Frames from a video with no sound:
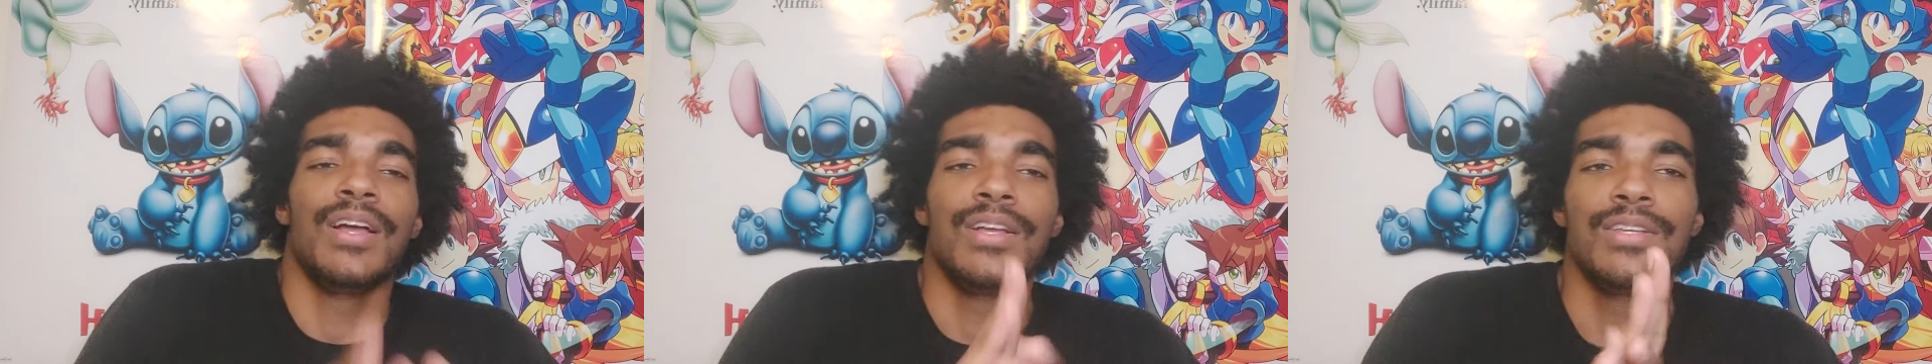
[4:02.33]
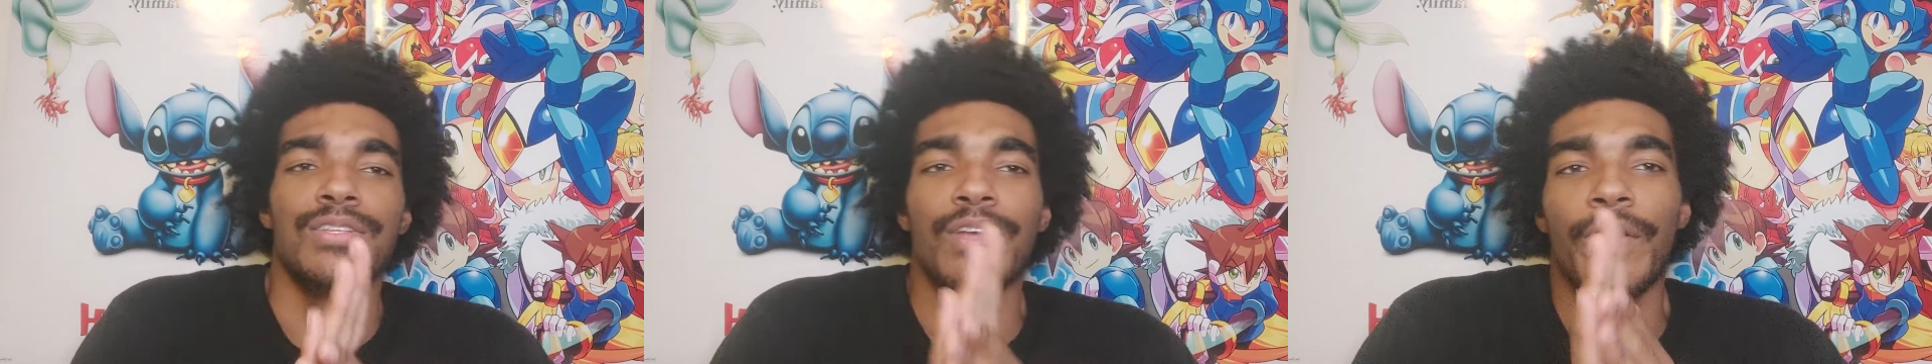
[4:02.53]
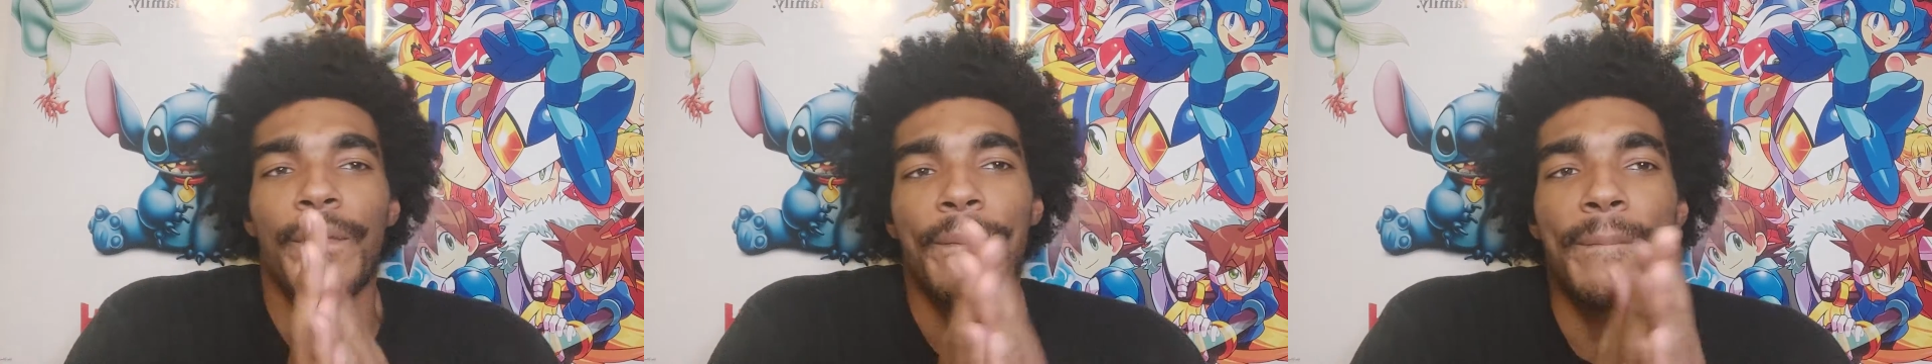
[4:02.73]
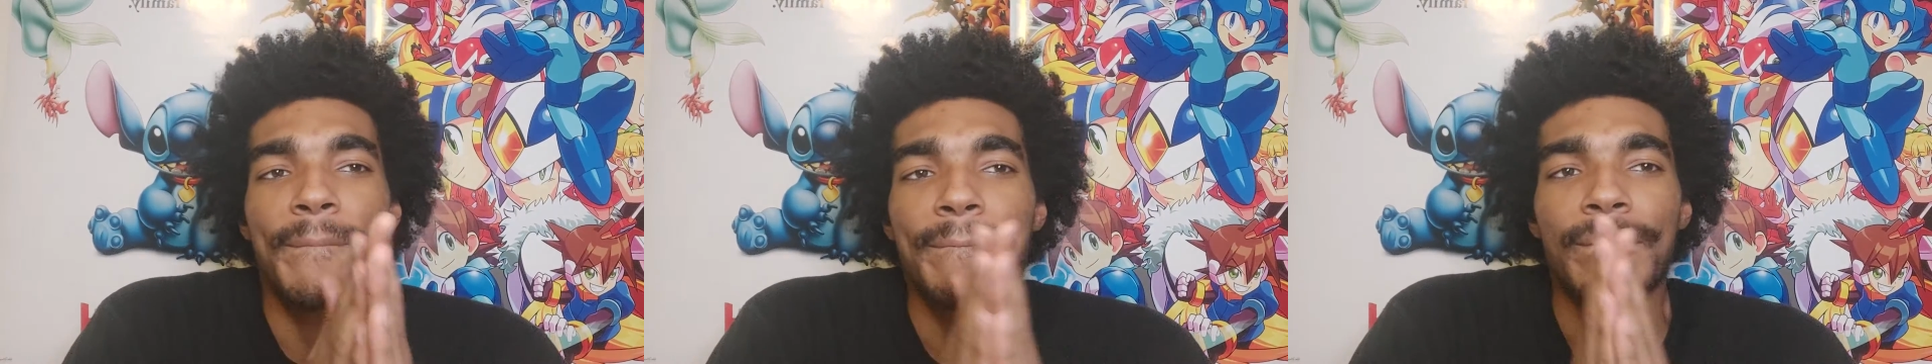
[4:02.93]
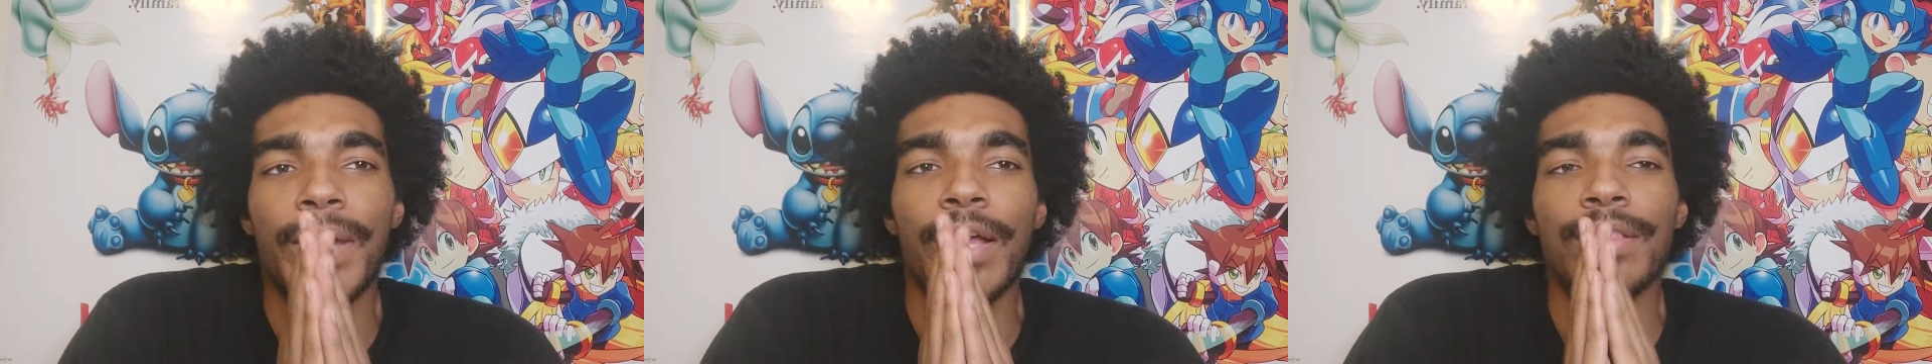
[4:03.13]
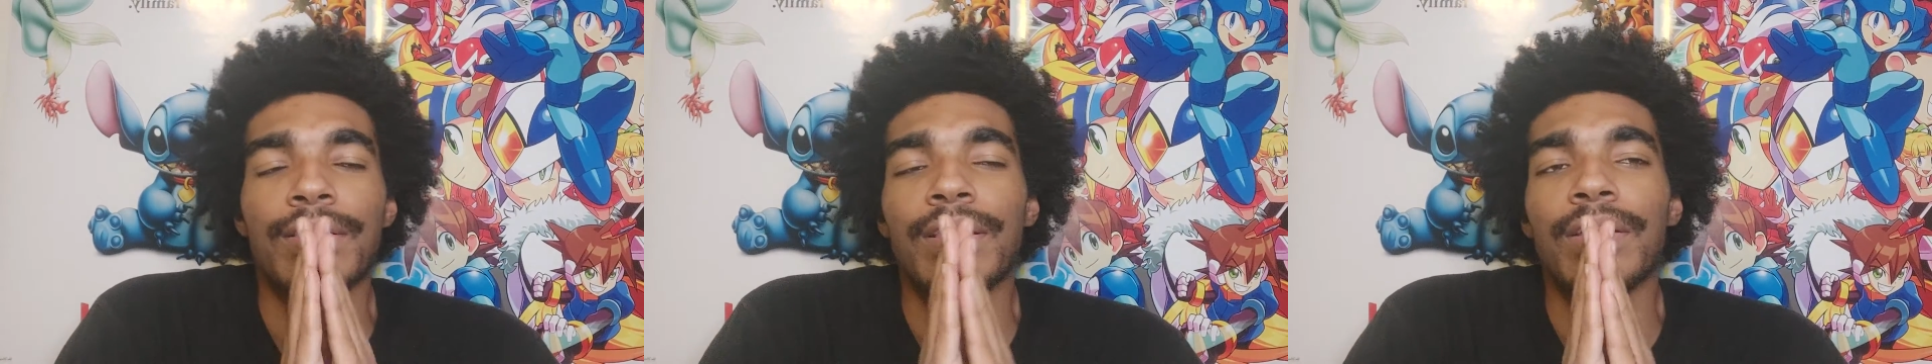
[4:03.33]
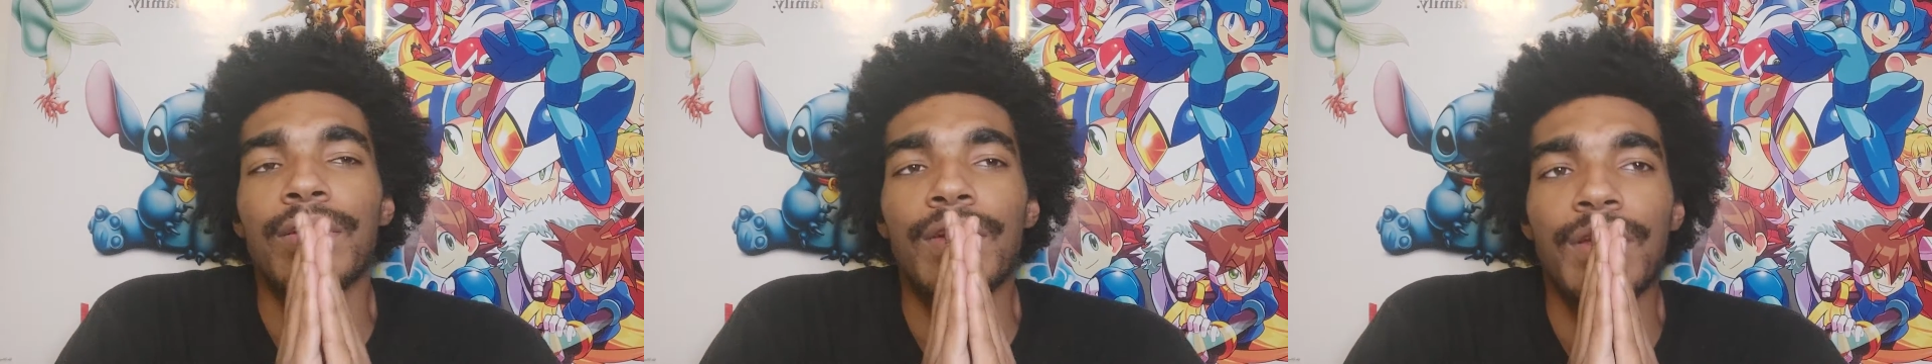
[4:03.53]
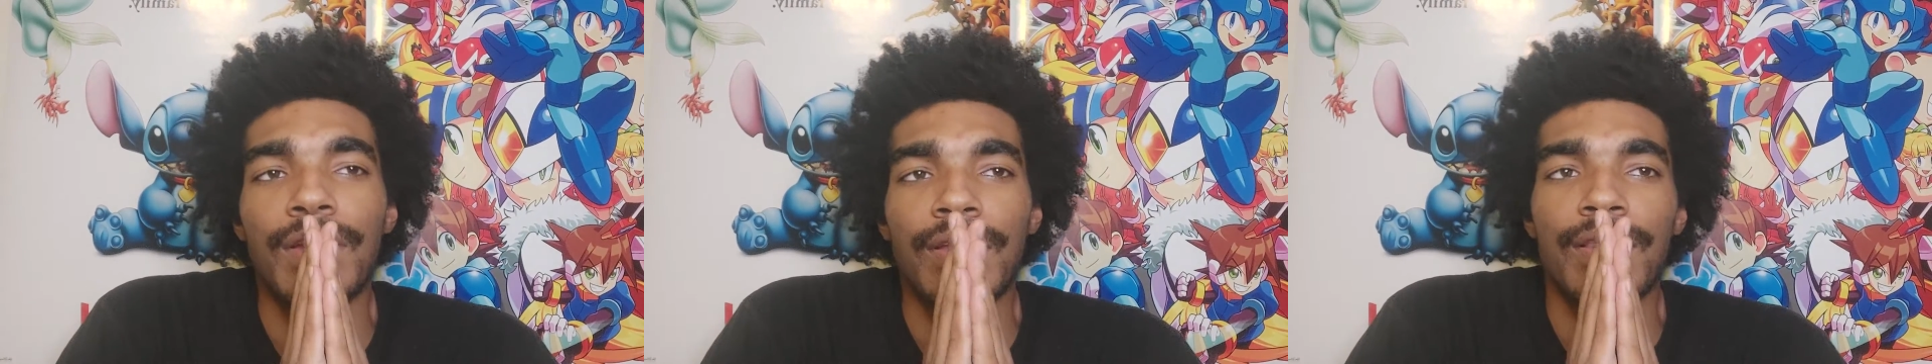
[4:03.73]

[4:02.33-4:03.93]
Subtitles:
So my theory